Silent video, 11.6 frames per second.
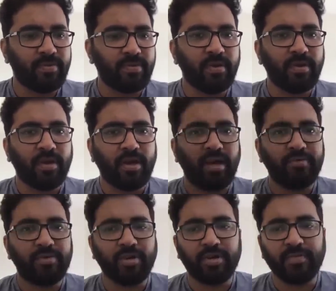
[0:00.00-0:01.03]
I would not
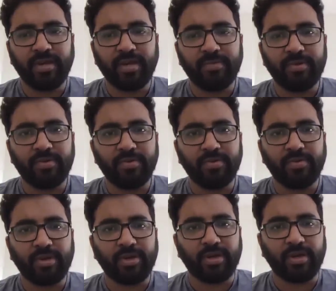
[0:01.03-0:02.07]
be able to, what do you
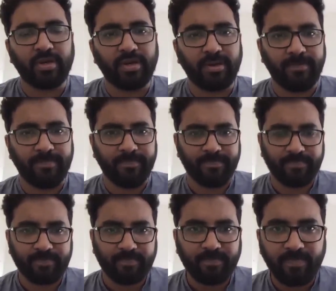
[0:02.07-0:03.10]
call,
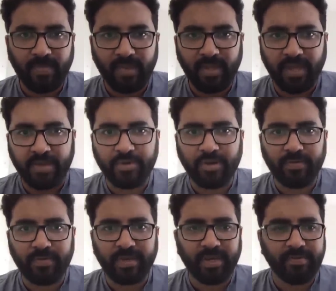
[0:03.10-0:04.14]
uh, I would not
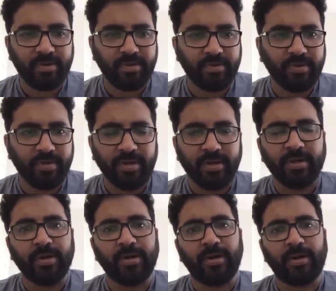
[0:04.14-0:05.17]
be able to
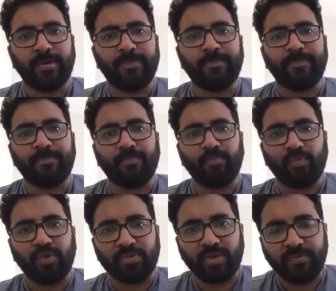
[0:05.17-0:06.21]
uh,
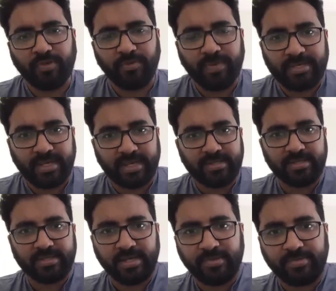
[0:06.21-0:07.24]
improve my chances
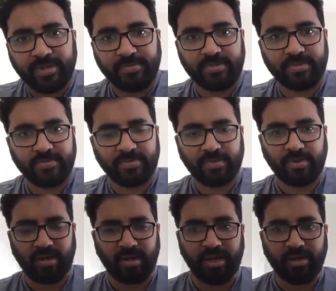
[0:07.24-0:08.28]
in prelims.
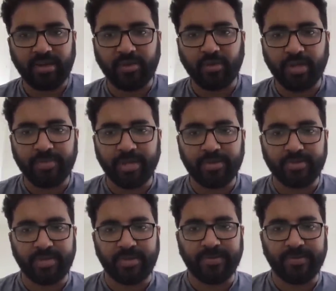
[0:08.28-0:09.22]
Are you getting what I'm trying to say?